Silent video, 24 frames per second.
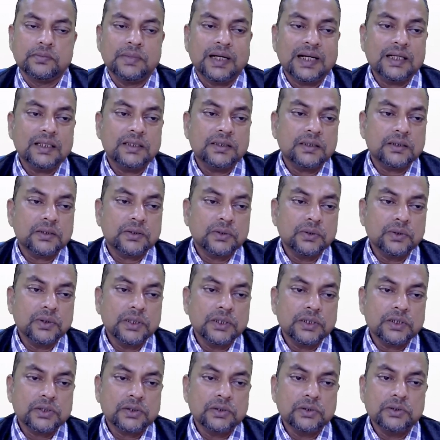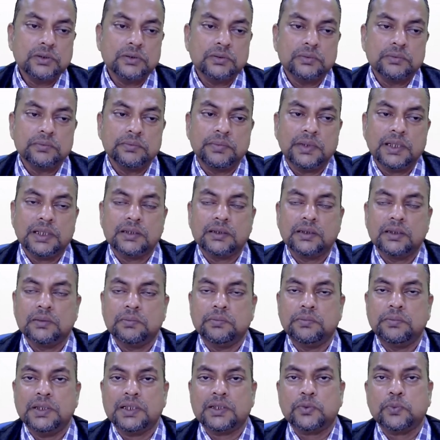Manager's role is to make the
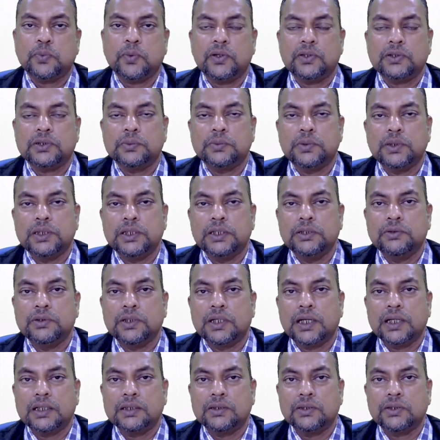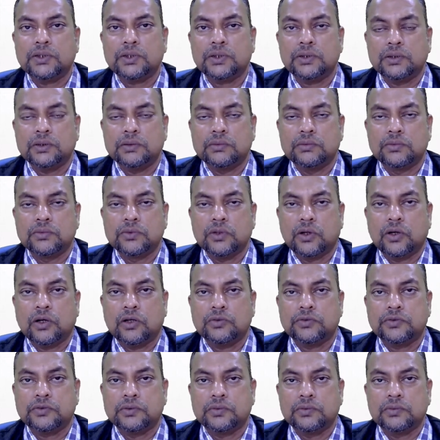best possible utilization
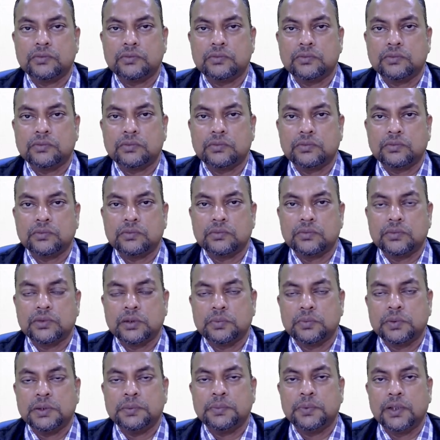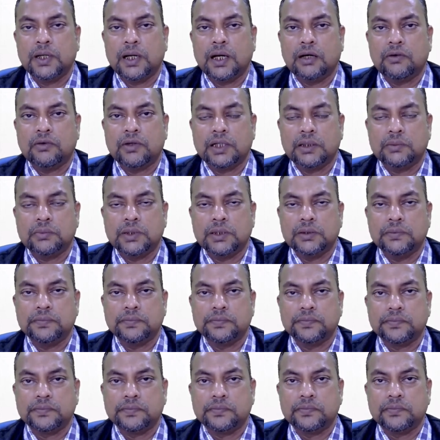of the people available.
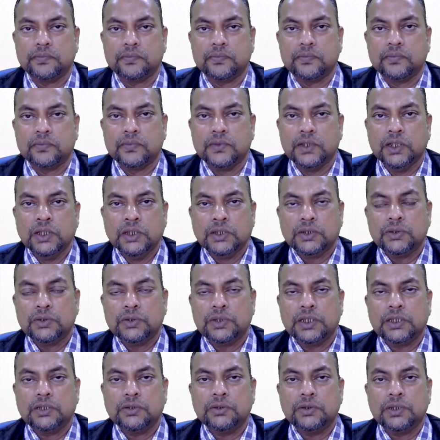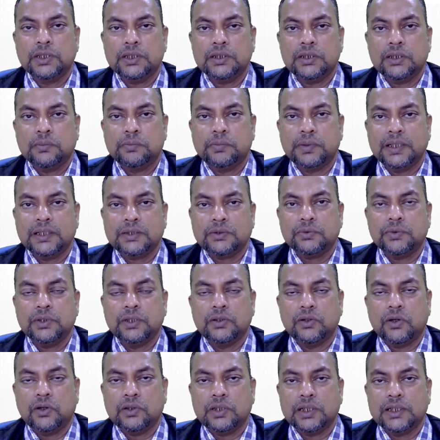So recruiting the best
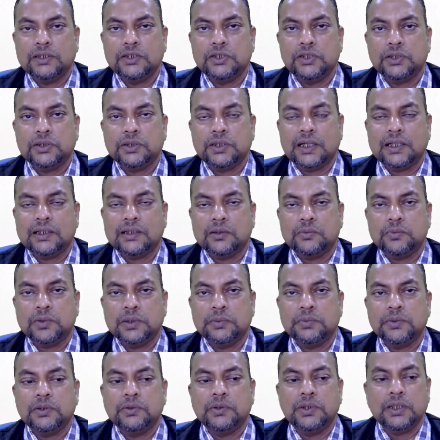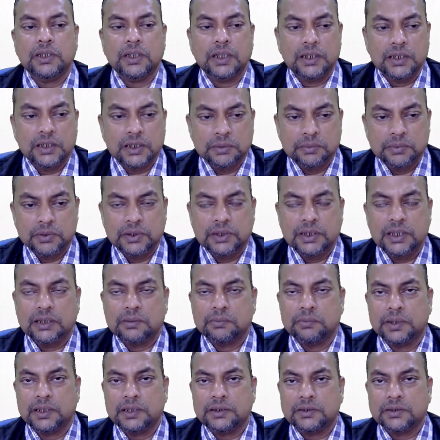will not ensure that the people will contribute
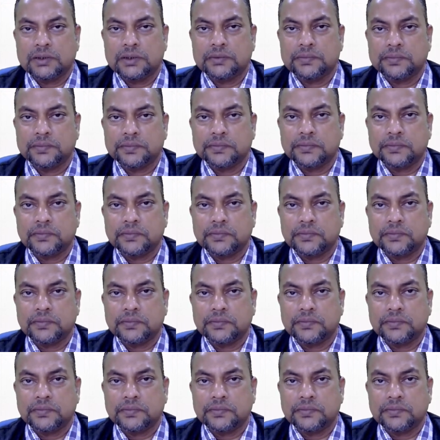their best.